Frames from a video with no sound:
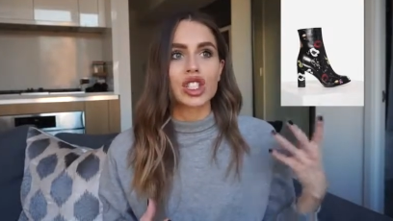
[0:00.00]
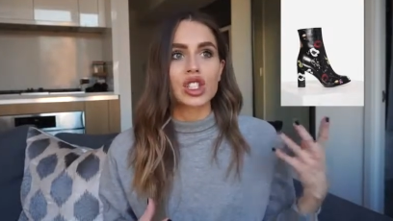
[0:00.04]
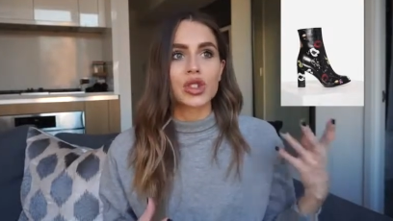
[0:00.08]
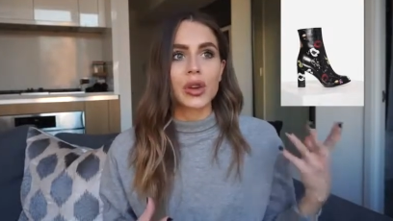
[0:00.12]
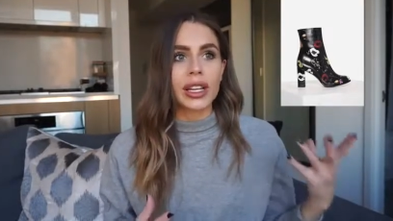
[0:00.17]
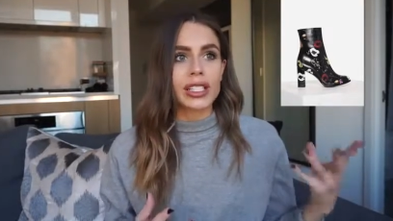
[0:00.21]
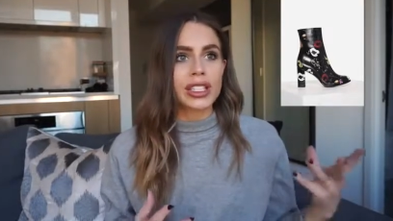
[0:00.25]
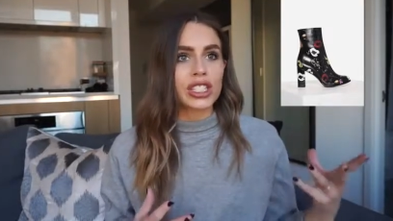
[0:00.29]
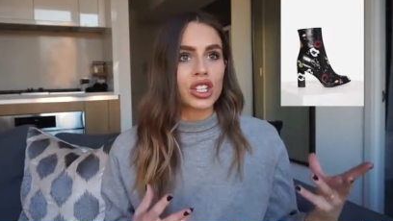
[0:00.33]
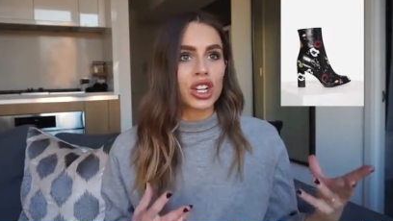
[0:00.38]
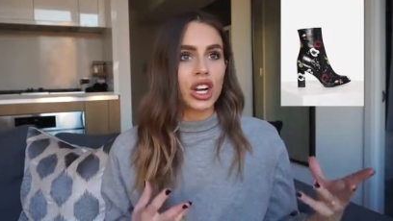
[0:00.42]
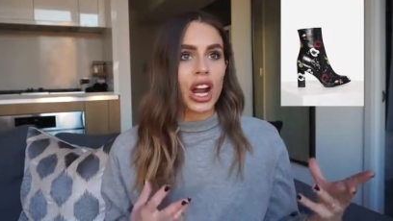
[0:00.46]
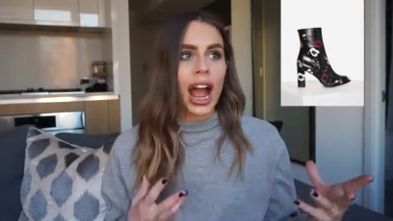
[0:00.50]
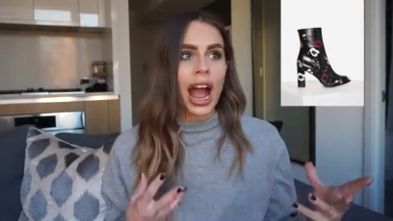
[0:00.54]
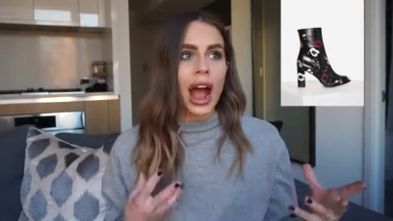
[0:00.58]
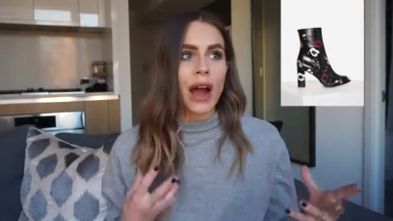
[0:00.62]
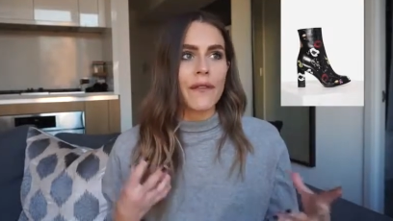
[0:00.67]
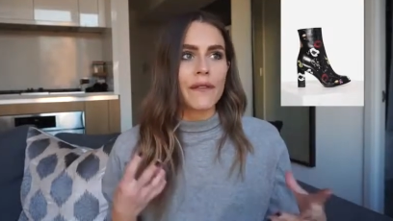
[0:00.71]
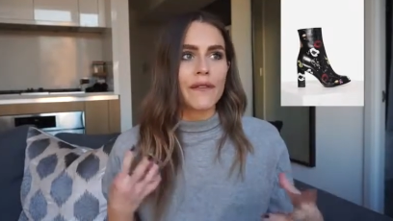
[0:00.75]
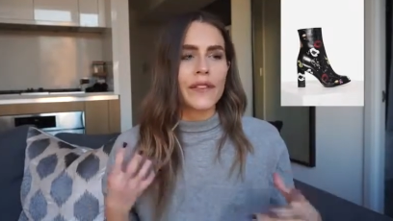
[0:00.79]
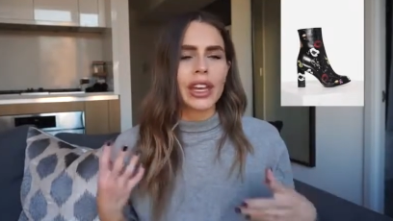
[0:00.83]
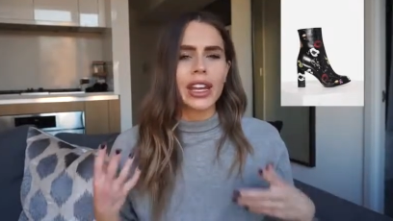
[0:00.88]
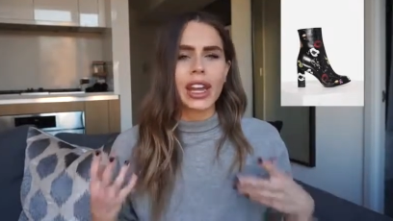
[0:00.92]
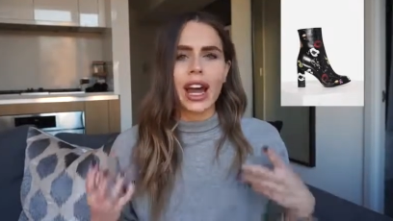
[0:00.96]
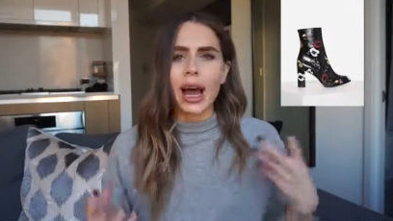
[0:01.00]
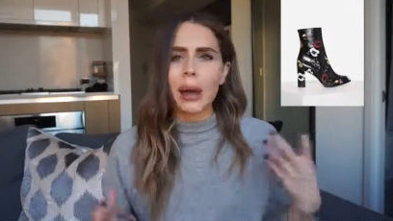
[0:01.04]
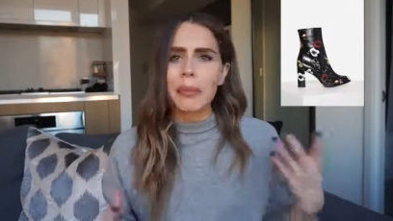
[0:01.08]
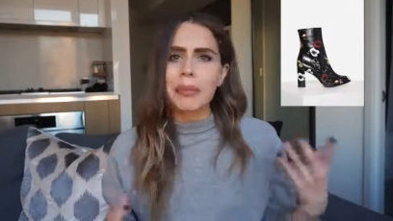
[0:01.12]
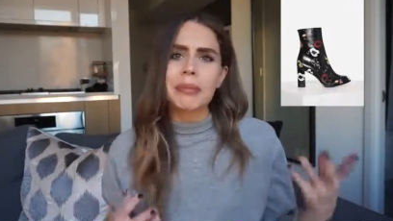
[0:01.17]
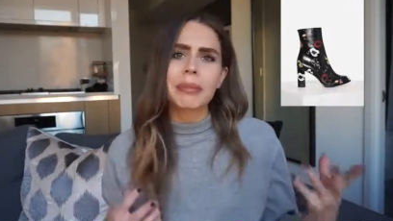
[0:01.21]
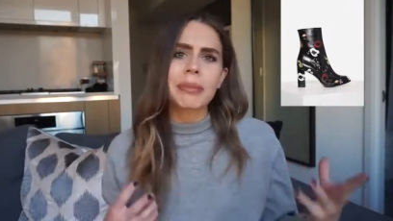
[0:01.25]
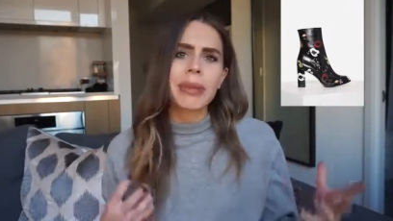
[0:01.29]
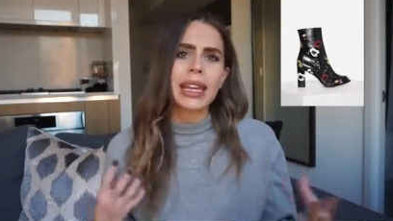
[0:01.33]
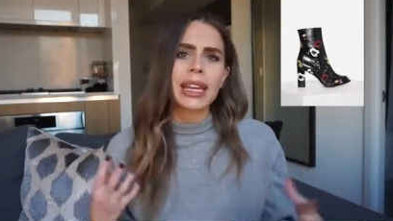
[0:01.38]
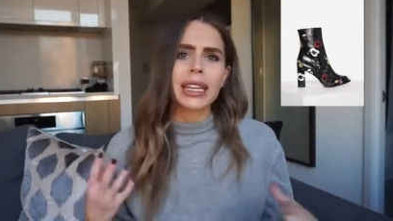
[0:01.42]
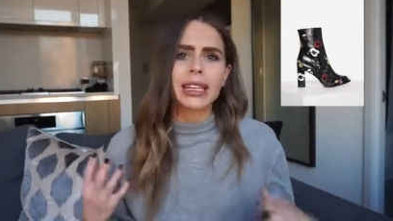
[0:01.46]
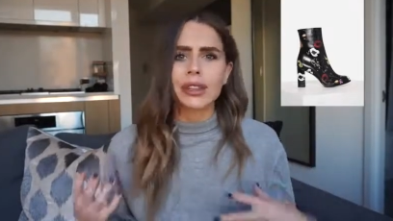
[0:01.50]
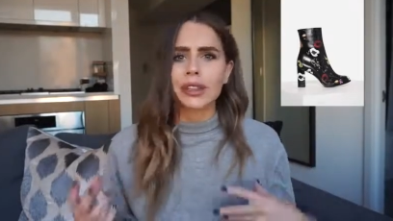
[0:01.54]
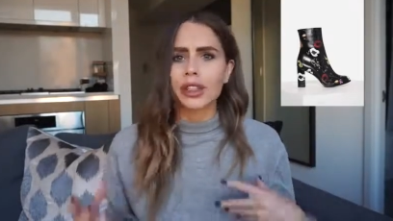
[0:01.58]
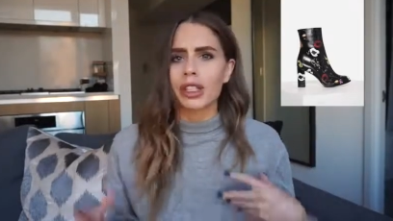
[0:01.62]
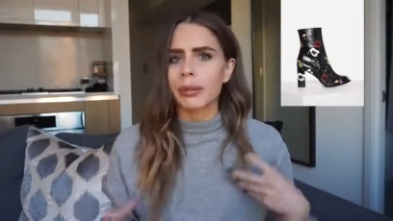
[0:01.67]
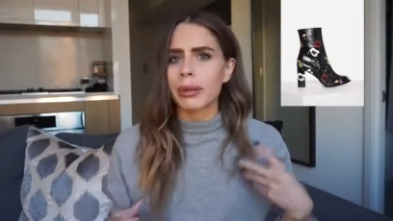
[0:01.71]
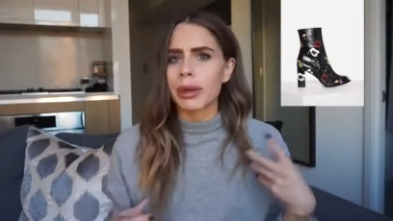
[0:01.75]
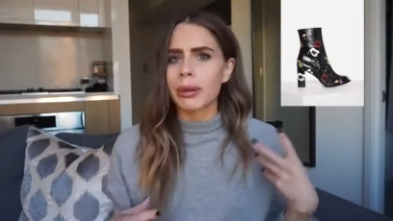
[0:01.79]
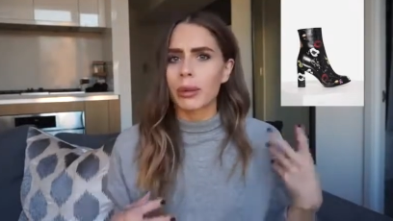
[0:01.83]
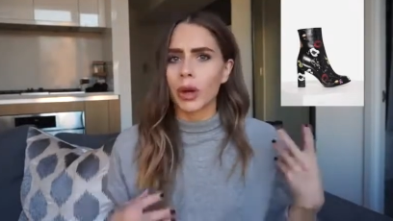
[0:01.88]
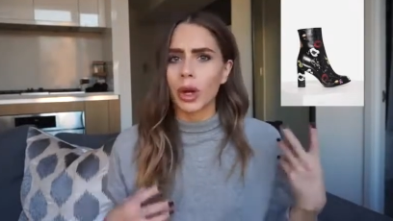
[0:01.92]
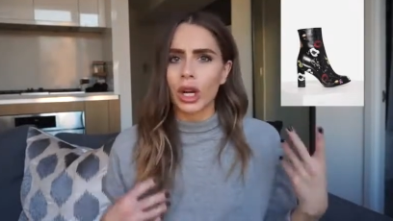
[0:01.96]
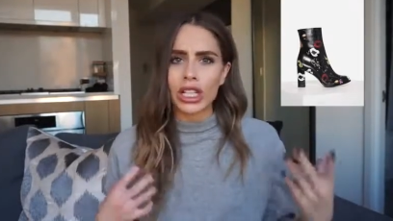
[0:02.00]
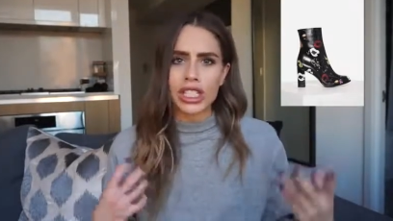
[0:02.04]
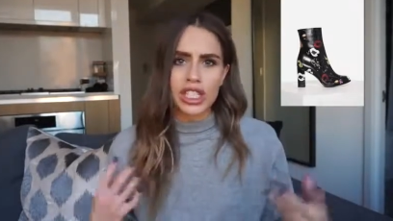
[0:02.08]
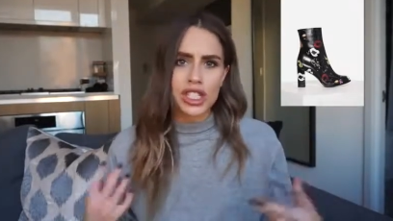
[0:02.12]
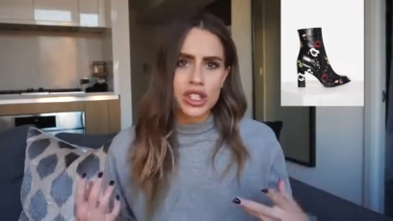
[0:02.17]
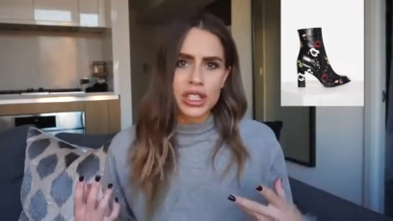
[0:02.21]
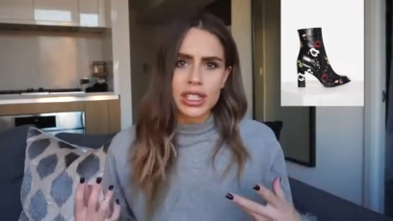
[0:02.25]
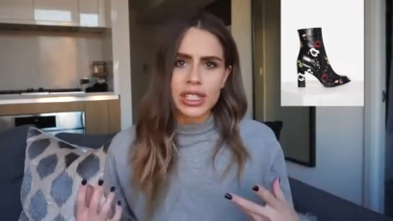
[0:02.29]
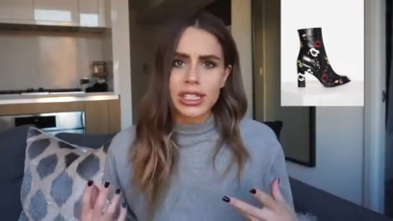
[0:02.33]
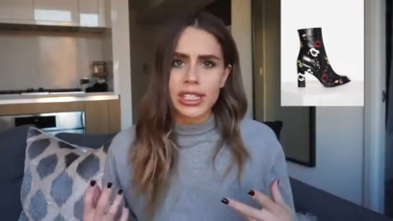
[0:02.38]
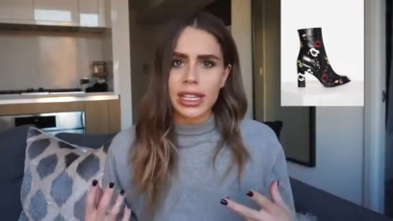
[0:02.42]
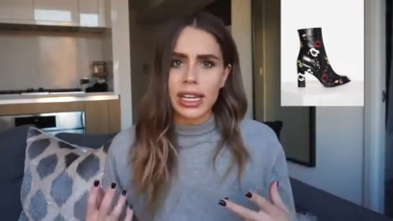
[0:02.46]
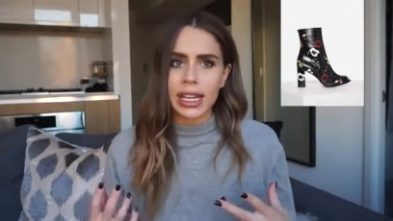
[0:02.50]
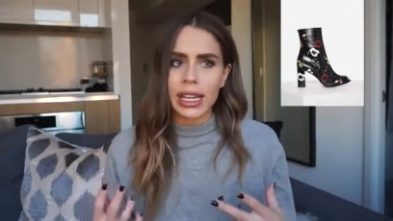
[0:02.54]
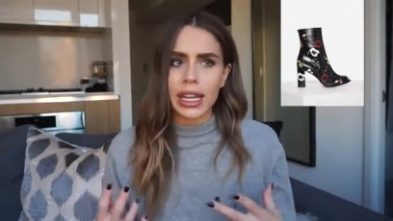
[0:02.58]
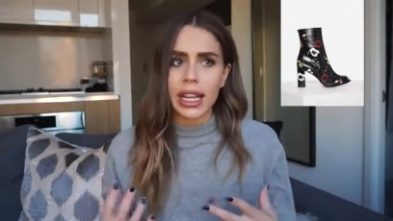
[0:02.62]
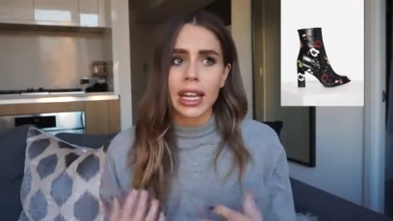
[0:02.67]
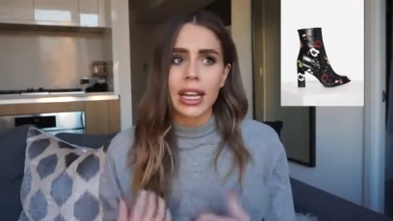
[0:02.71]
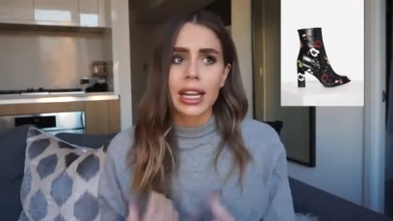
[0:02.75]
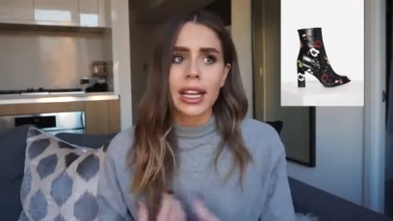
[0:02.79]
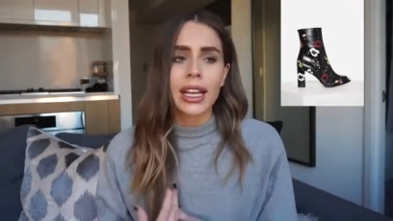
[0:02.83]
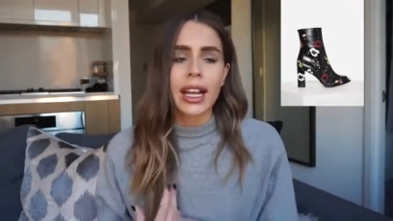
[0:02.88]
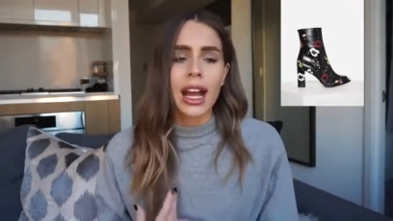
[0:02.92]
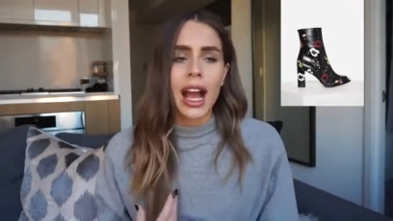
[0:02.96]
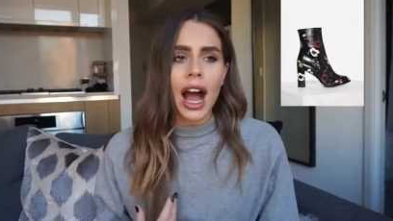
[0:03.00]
dress your outfit up, make it a little bit more interesting.